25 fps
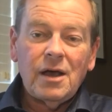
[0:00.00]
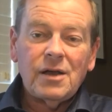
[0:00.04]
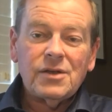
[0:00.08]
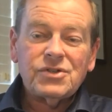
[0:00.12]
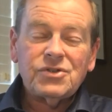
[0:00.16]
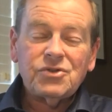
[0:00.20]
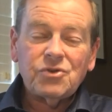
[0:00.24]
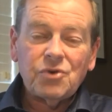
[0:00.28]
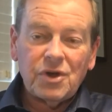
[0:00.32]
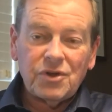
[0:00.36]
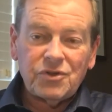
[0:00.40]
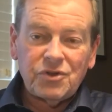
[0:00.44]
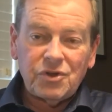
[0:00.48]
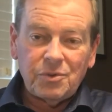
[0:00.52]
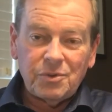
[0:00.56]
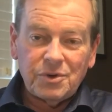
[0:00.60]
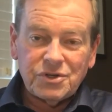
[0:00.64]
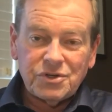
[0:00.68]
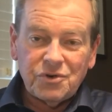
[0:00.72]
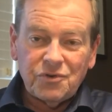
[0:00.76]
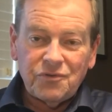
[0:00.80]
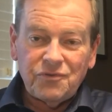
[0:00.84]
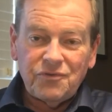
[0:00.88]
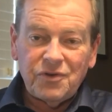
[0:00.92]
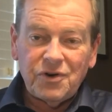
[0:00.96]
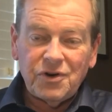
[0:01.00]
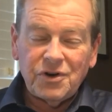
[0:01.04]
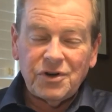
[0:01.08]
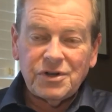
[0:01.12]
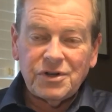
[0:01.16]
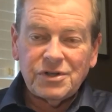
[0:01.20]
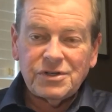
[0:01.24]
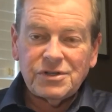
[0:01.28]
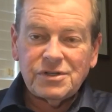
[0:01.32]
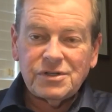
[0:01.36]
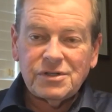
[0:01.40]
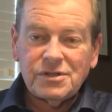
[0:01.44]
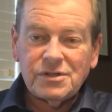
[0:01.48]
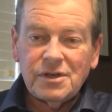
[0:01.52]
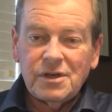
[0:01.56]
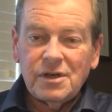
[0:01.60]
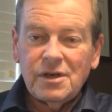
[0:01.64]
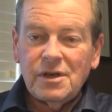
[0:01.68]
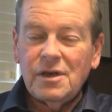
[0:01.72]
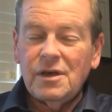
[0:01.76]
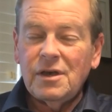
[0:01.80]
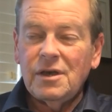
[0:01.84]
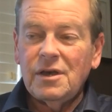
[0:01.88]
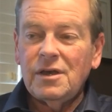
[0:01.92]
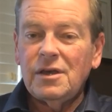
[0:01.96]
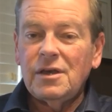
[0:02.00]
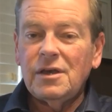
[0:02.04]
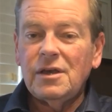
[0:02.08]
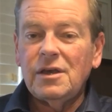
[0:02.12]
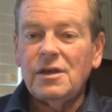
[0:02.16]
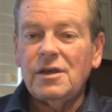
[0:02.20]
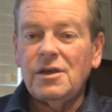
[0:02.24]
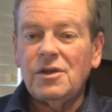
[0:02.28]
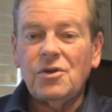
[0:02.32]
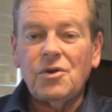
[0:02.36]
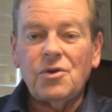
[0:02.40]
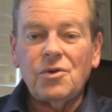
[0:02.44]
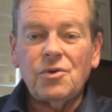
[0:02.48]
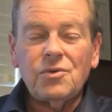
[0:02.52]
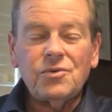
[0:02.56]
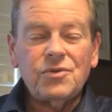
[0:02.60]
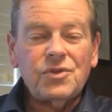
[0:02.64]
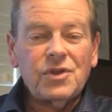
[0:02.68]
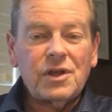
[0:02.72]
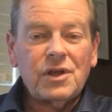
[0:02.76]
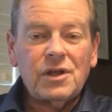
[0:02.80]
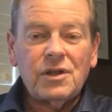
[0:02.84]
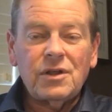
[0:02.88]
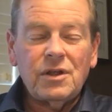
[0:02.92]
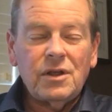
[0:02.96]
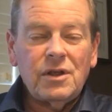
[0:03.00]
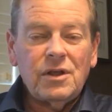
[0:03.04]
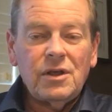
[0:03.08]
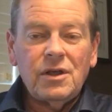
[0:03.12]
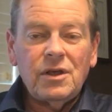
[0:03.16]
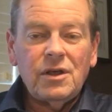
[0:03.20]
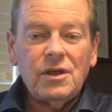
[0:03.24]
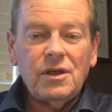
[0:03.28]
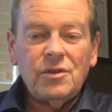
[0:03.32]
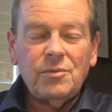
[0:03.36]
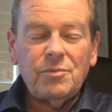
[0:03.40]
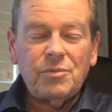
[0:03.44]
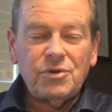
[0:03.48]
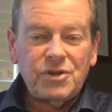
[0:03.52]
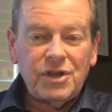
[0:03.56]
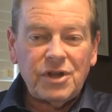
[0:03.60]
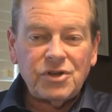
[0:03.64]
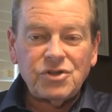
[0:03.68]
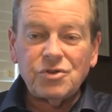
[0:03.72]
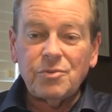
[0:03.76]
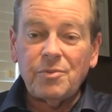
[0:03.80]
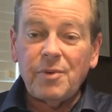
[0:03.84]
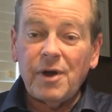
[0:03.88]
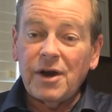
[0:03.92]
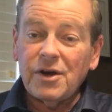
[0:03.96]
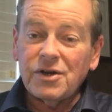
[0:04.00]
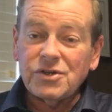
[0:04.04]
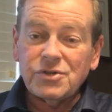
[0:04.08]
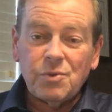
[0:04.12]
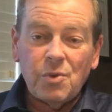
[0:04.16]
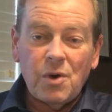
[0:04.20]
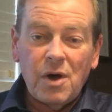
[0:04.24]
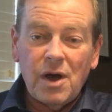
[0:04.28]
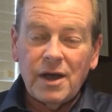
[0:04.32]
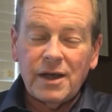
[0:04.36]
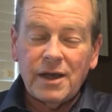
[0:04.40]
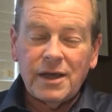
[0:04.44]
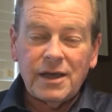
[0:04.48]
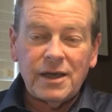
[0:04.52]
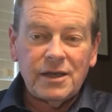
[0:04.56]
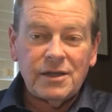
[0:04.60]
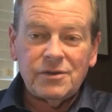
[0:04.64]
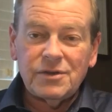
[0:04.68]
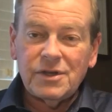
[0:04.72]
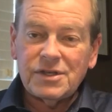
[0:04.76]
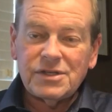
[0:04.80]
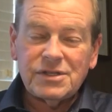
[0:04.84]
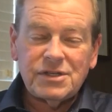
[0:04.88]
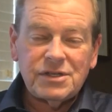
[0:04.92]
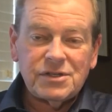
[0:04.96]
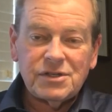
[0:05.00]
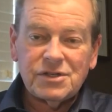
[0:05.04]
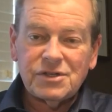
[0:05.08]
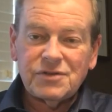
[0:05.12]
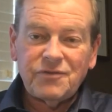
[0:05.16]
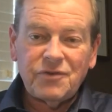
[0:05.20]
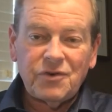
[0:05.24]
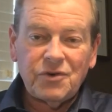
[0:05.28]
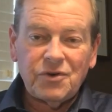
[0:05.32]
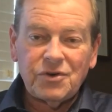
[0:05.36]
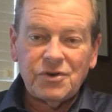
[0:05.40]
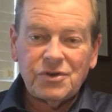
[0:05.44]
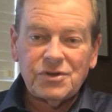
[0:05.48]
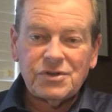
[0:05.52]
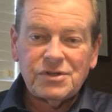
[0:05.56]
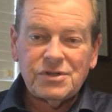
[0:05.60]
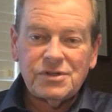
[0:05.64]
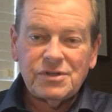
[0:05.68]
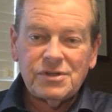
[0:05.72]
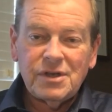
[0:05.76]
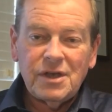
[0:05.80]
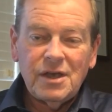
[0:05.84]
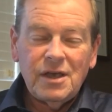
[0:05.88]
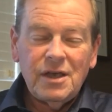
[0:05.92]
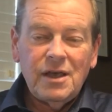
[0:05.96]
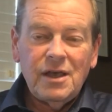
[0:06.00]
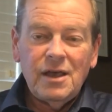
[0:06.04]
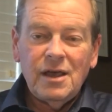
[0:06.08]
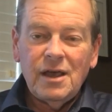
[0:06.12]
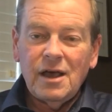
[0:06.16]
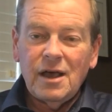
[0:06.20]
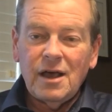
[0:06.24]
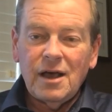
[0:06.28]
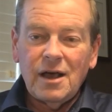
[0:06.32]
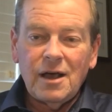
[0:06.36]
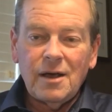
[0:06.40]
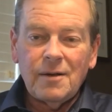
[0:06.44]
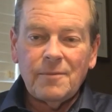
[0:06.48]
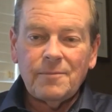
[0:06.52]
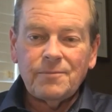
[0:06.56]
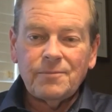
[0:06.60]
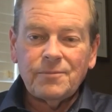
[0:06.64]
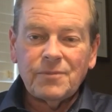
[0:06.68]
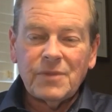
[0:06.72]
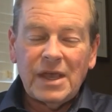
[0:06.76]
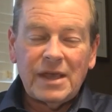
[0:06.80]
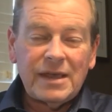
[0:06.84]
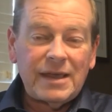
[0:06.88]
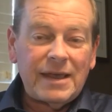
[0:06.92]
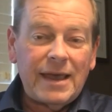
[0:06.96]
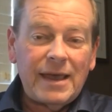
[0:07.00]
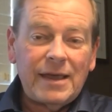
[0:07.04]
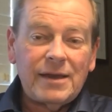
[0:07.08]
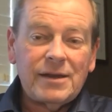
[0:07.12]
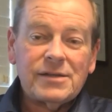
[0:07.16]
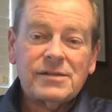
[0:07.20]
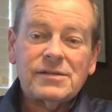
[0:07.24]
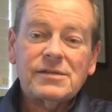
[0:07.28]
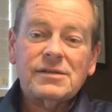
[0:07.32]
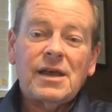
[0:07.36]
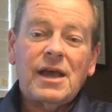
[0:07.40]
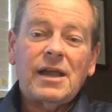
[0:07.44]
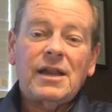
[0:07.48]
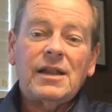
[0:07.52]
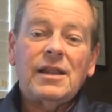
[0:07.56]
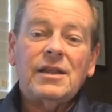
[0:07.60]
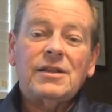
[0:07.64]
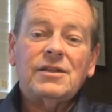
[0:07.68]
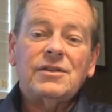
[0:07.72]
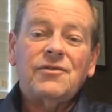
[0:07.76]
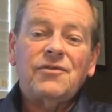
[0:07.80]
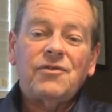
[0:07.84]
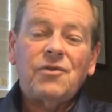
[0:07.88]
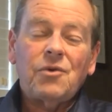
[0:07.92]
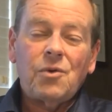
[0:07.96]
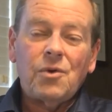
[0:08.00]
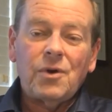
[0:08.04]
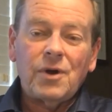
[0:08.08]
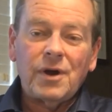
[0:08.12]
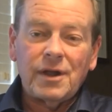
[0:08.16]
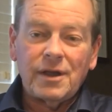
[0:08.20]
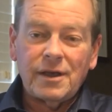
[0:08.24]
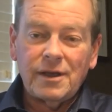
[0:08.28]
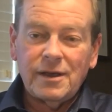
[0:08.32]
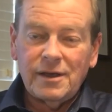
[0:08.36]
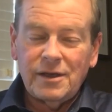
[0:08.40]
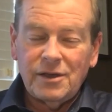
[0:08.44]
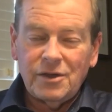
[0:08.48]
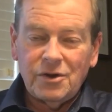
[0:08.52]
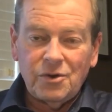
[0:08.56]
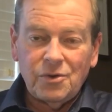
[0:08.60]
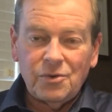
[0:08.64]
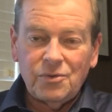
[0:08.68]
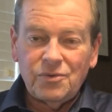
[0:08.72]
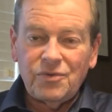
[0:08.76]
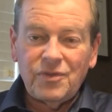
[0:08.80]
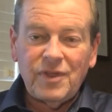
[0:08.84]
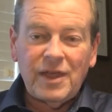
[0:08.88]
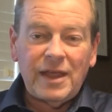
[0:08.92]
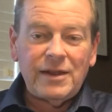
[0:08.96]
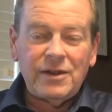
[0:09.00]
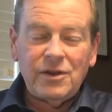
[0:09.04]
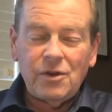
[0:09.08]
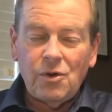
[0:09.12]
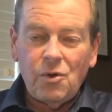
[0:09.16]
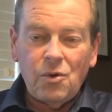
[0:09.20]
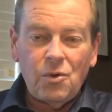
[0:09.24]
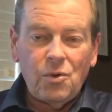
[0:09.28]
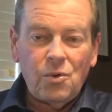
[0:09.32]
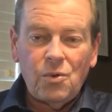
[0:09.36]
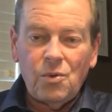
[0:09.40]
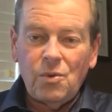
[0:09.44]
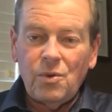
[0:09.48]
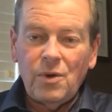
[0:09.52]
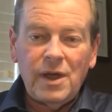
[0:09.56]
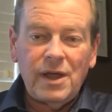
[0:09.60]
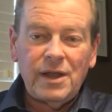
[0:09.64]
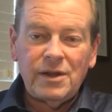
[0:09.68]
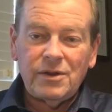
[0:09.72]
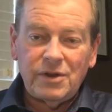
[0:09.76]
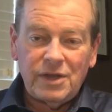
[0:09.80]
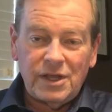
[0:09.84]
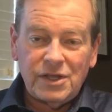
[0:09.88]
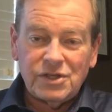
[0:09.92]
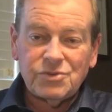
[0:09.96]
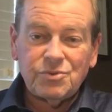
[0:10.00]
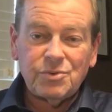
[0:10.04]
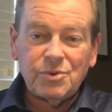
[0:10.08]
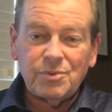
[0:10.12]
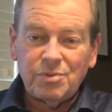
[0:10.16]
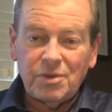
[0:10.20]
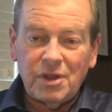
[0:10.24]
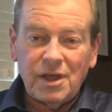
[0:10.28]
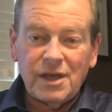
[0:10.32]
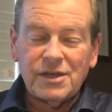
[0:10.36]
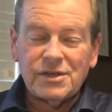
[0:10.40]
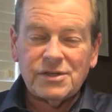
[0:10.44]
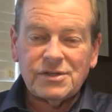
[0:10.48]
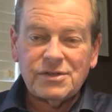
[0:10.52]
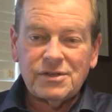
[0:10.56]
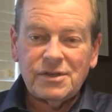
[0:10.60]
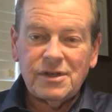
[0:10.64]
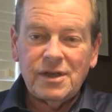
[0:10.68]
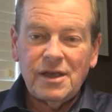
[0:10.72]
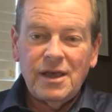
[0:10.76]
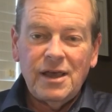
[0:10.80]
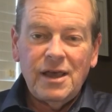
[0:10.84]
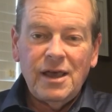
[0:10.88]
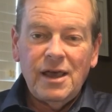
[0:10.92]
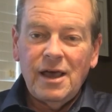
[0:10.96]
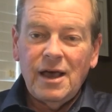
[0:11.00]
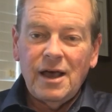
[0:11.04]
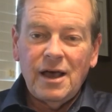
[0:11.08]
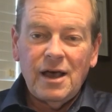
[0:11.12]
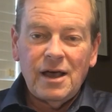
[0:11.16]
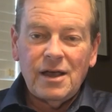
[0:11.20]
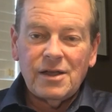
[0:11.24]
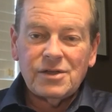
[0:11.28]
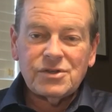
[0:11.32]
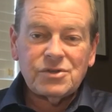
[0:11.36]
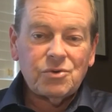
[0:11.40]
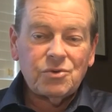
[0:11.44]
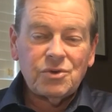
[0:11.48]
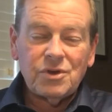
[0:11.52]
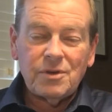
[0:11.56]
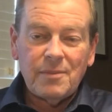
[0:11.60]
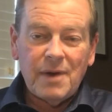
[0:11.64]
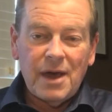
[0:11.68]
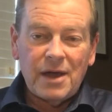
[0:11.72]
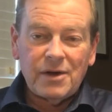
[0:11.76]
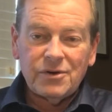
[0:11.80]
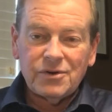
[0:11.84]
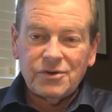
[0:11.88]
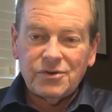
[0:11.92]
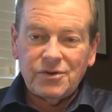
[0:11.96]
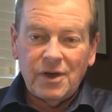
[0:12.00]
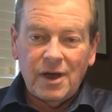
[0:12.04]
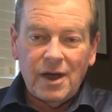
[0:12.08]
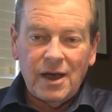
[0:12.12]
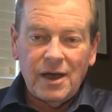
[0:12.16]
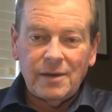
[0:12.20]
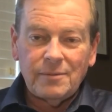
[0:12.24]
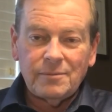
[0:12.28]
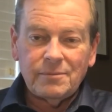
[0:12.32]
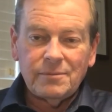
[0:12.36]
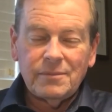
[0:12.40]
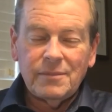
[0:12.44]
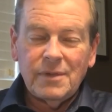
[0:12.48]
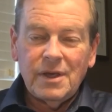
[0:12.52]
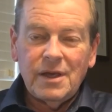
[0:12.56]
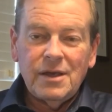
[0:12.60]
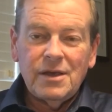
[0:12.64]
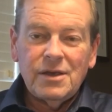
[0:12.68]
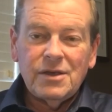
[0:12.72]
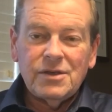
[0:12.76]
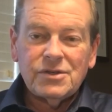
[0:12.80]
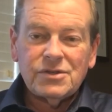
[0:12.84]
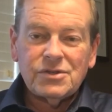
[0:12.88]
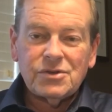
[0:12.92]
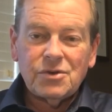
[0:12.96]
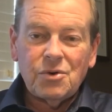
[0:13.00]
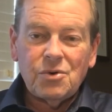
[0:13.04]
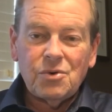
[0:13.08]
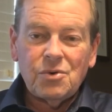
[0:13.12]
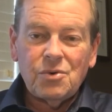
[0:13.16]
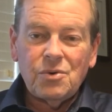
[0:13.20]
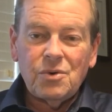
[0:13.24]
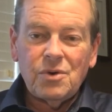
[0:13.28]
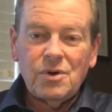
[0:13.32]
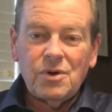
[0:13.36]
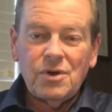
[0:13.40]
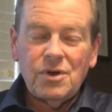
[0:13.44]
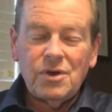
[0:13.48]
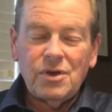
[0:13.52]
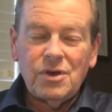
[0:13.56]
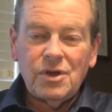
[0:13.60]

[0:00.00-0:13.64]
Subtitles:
still got the original furnace. The potential buyers walk in, they see this furnace. Again, it's kind of like the flooring. They know it needs replaced. It's only a matter of time. So,